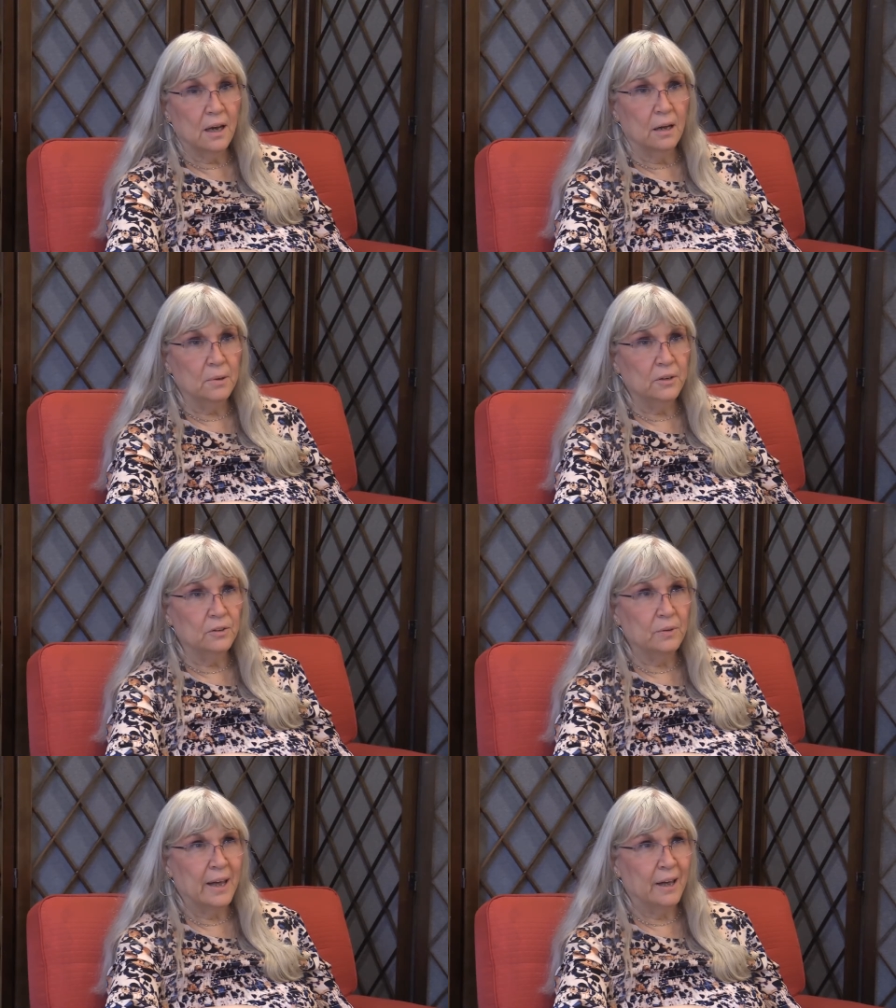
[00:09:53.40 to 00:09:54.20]
I mean,
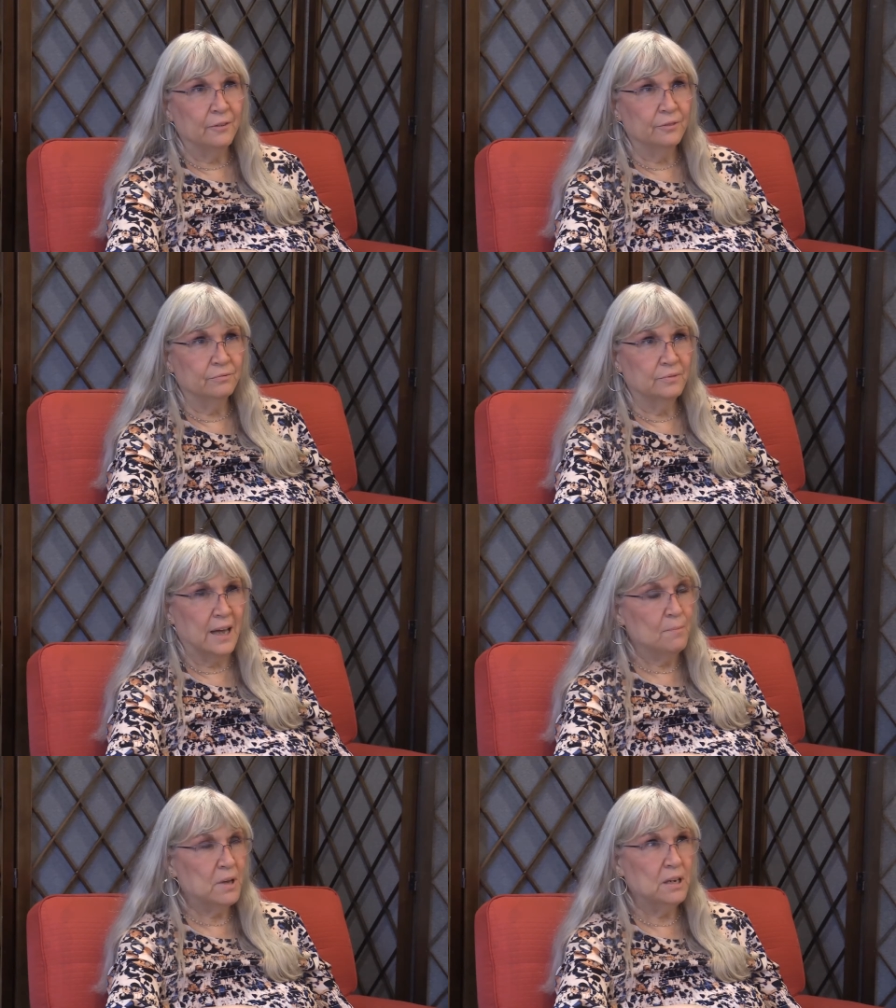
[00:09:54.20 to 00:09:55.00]
to have
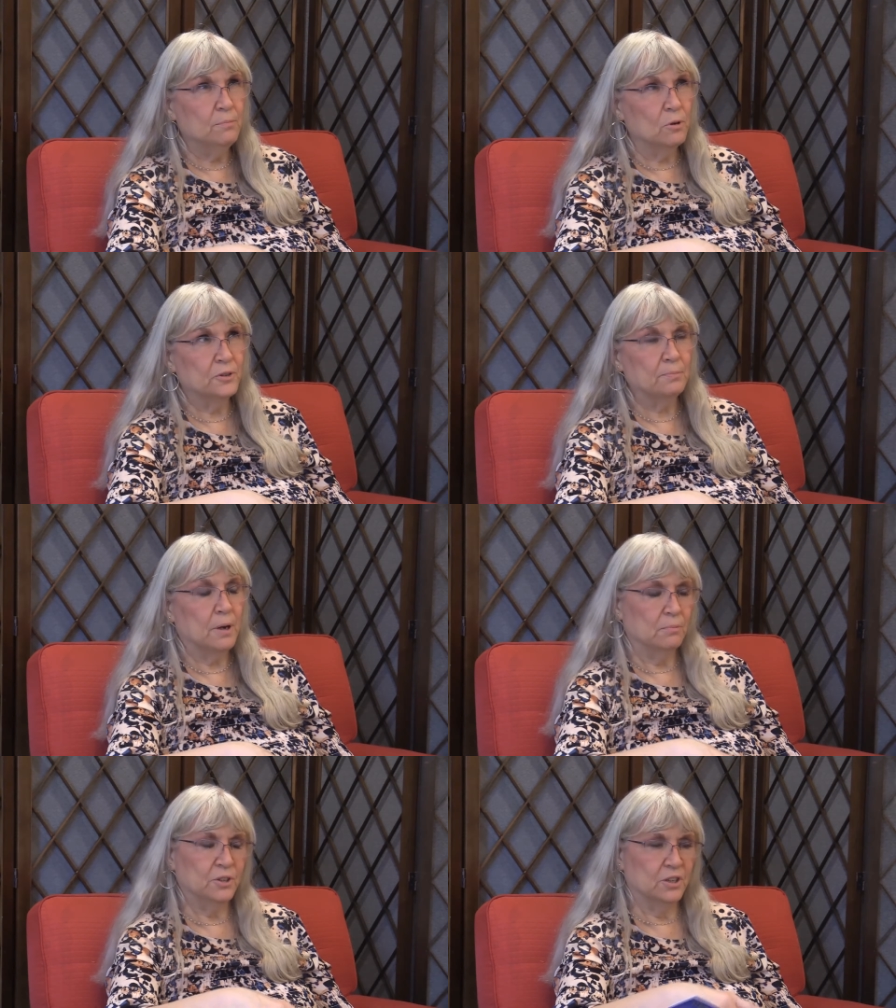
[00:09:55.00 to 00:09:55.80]
that many books
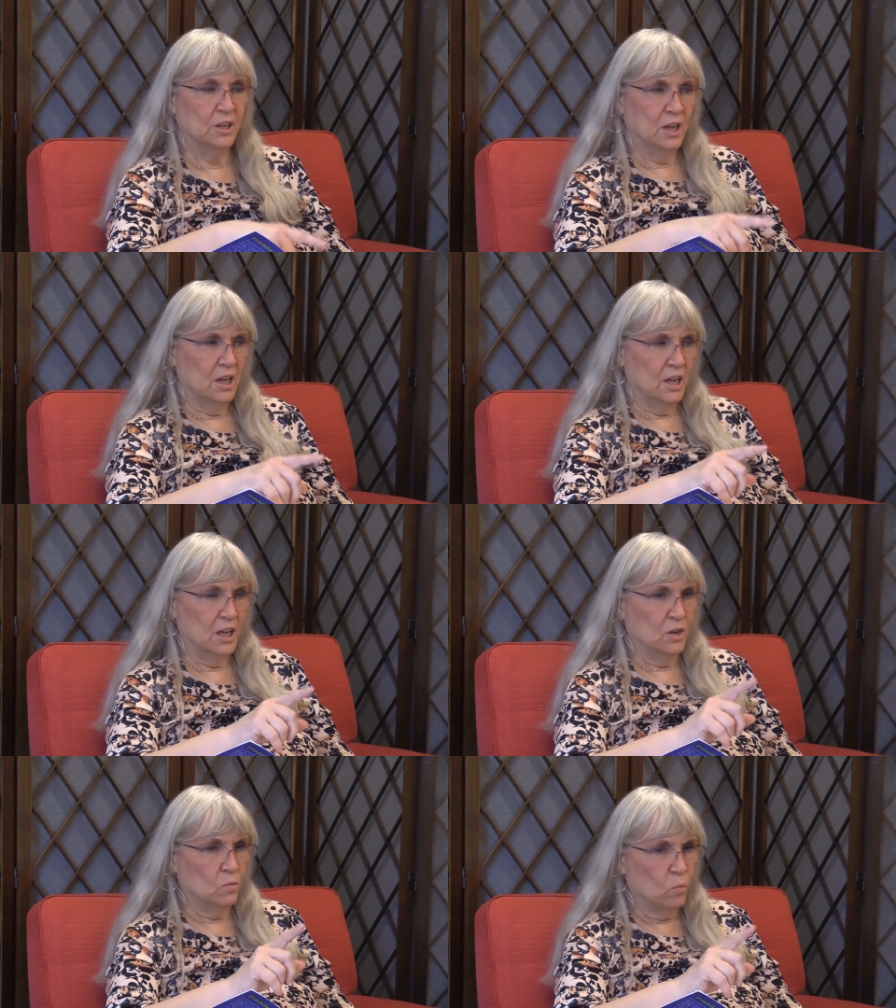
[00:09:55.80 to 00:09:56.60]
published
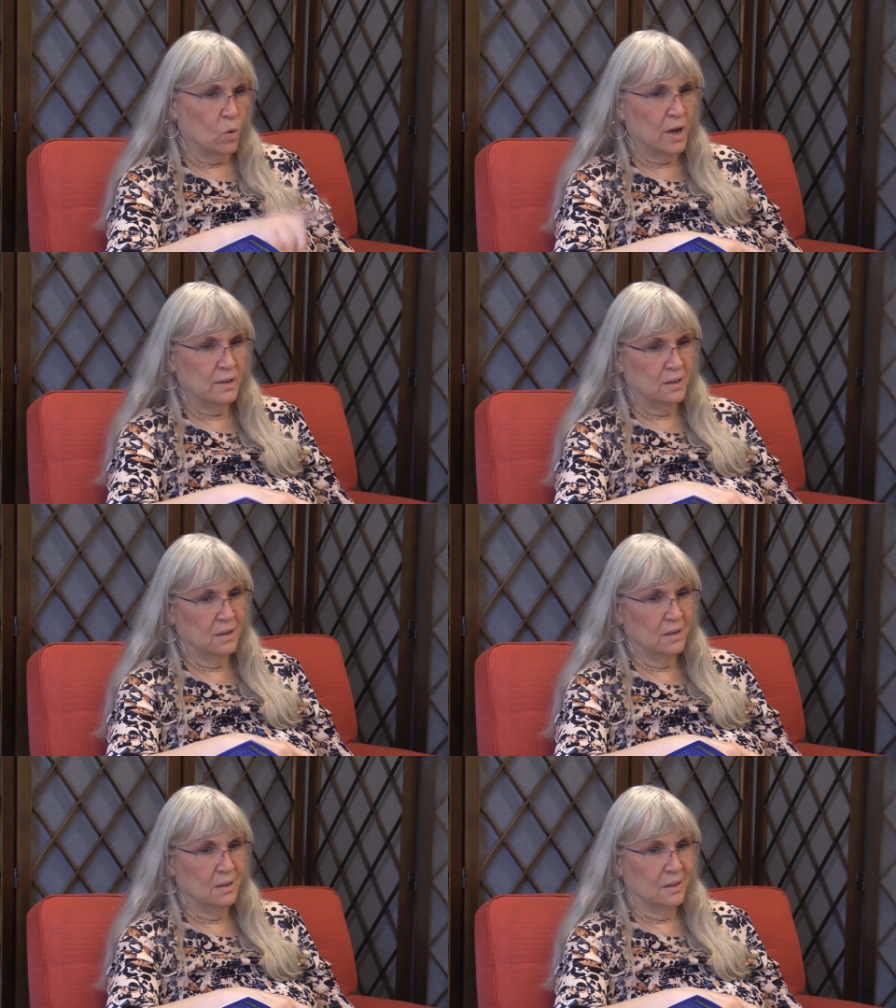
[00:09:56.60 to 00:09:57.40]
in
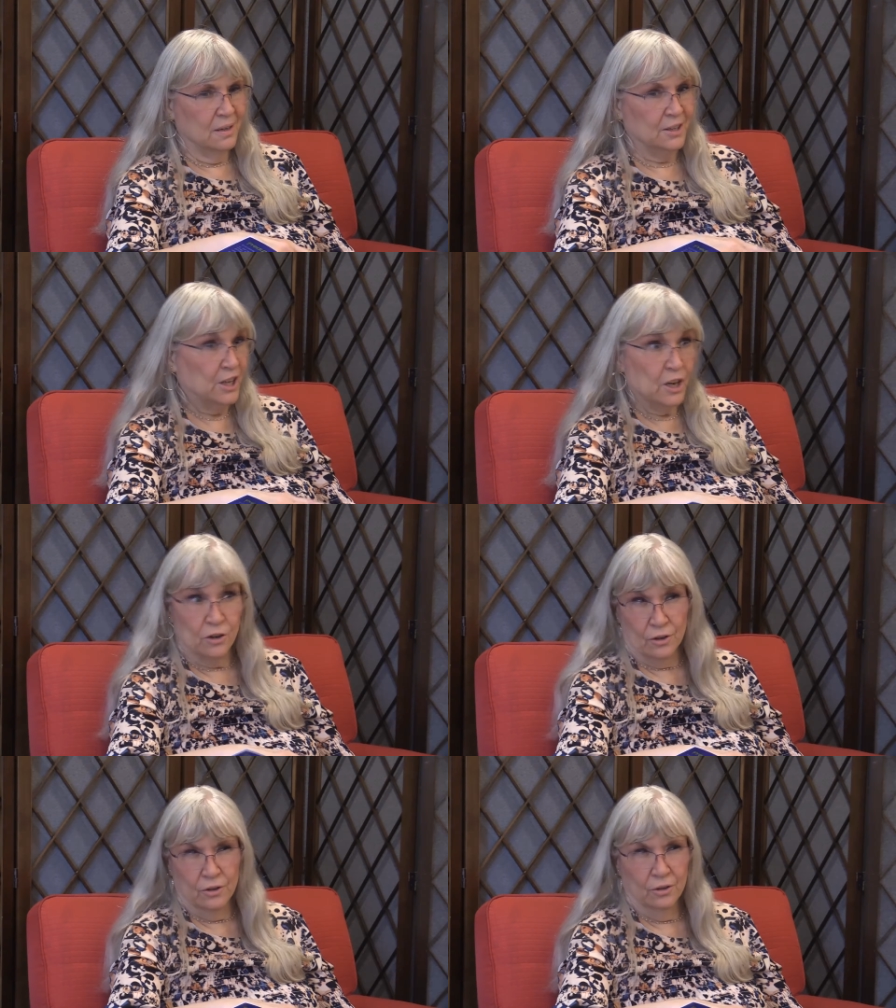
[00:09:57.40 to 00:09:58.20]
1
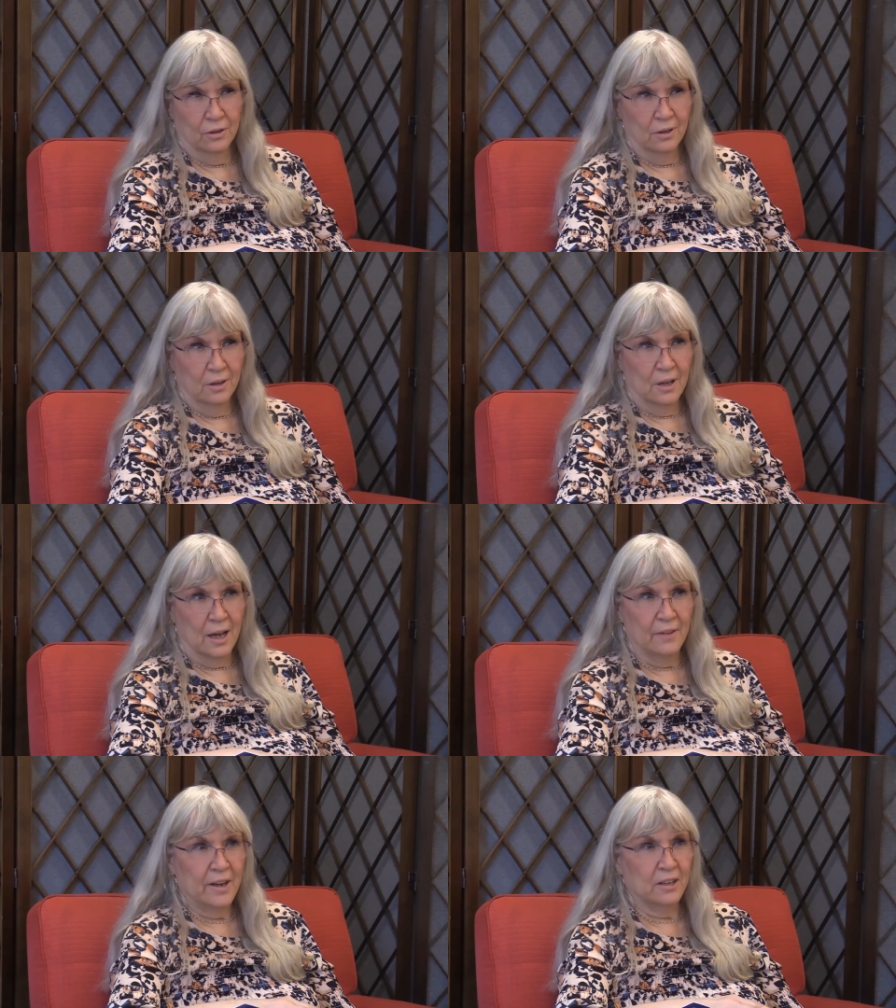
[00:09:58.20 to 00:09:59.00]
year.
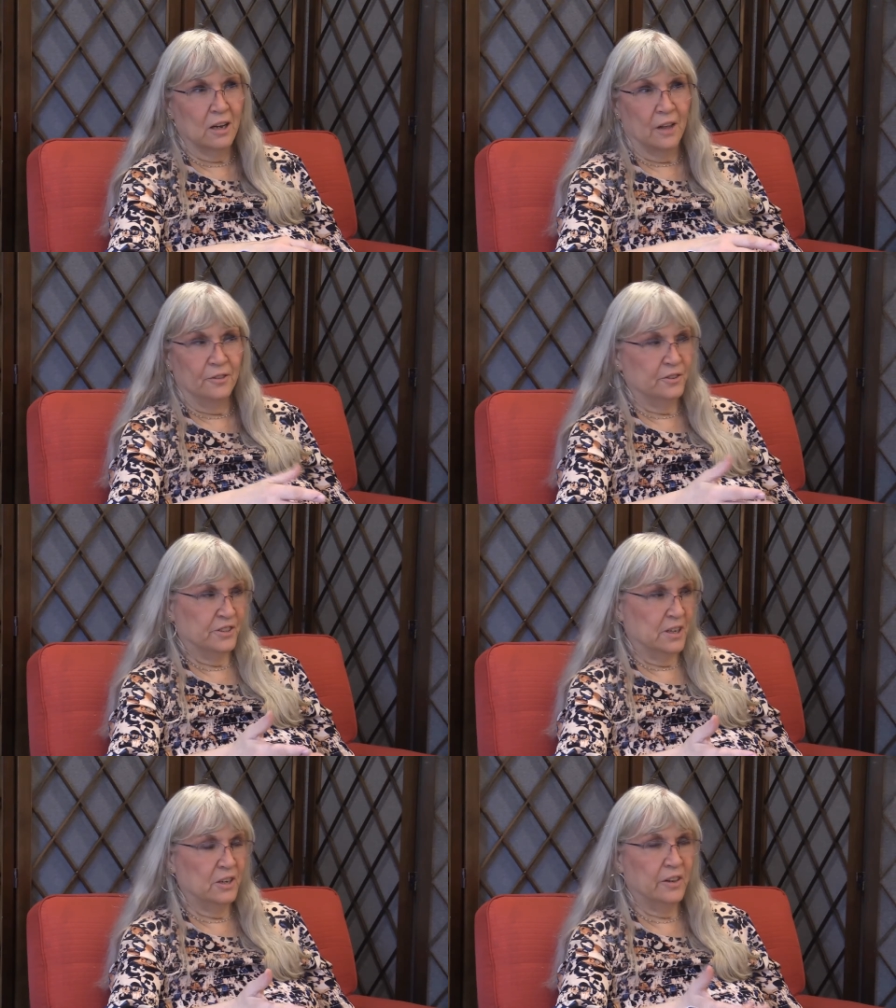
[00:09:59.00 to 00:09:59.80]
I've had authors
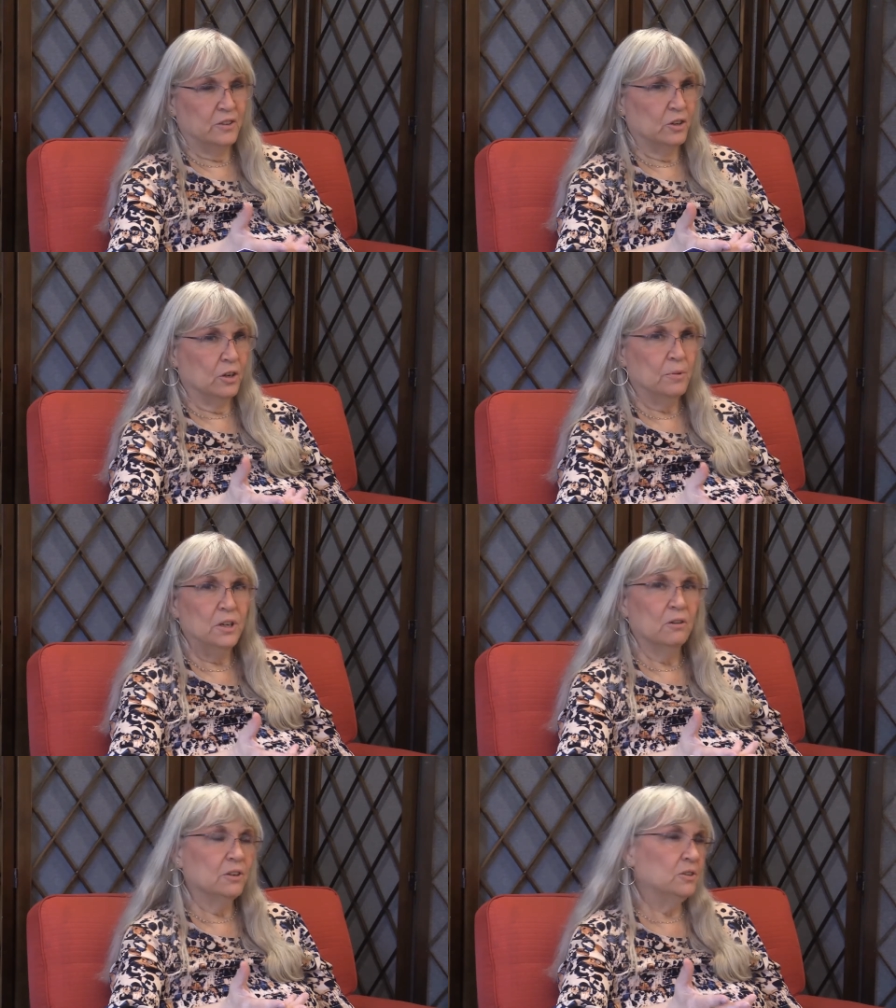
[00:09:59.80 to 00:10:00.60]
sitting here that took them a
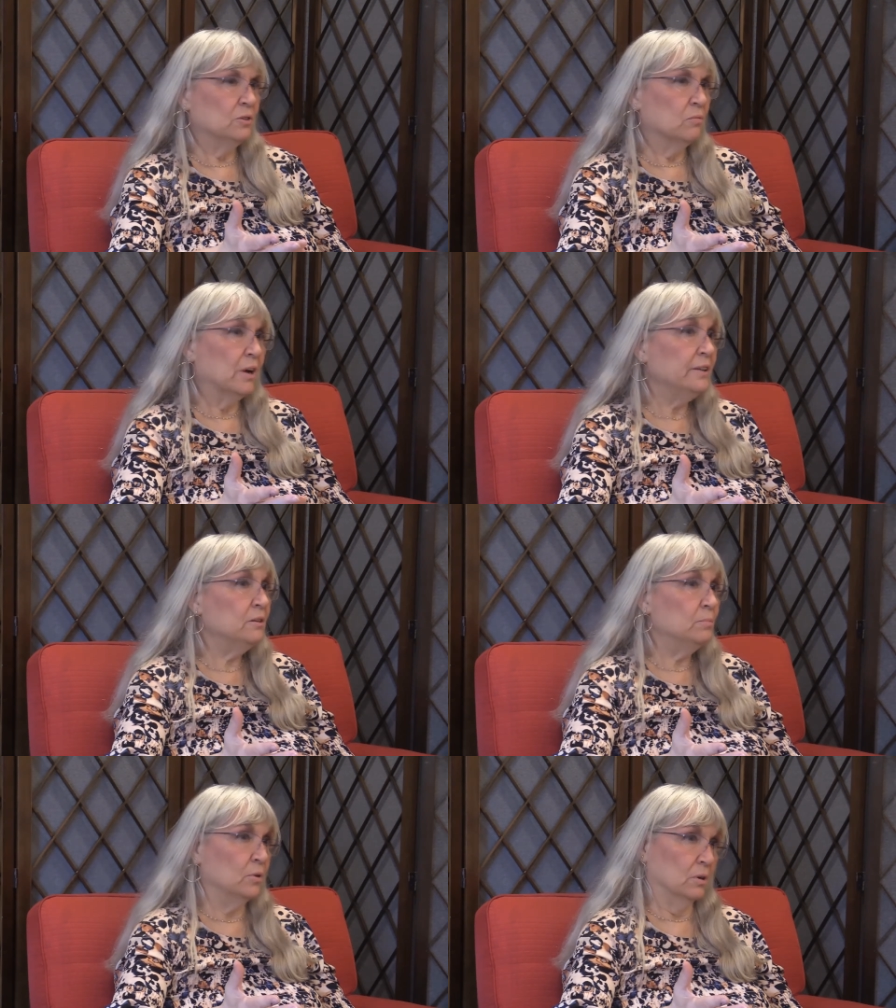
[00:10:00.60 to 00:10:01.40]
year or two to write
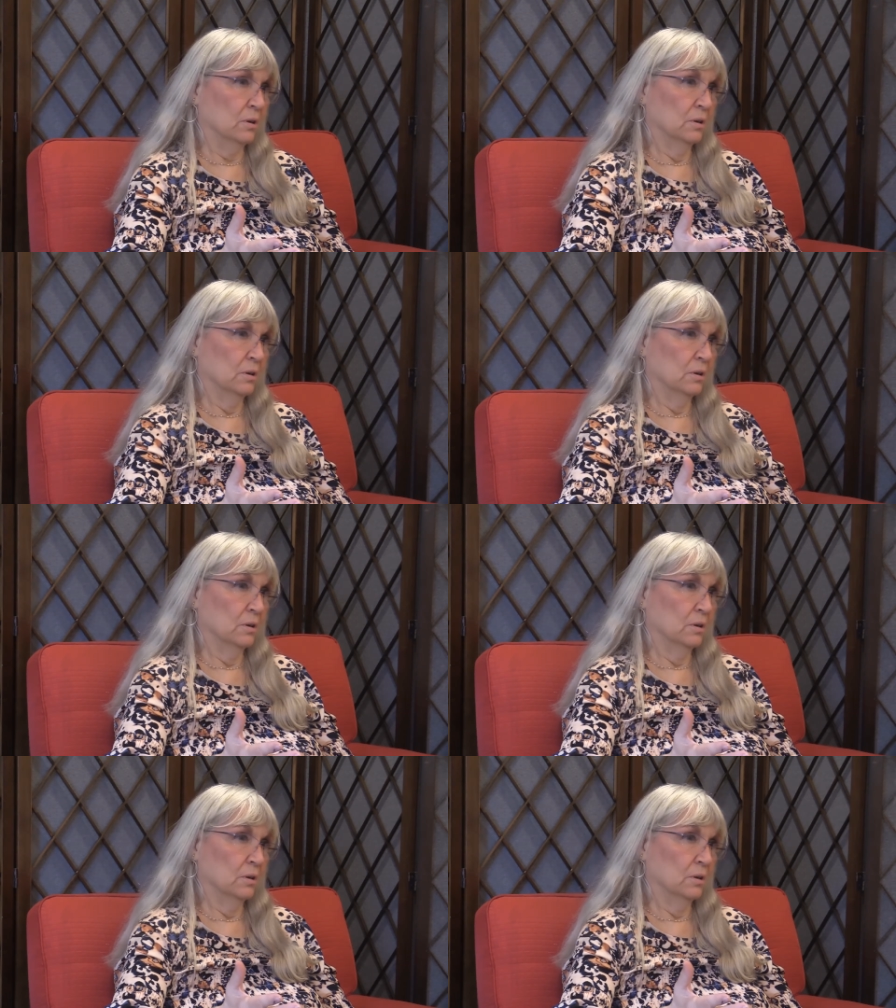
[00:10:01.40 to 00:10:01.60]
the book.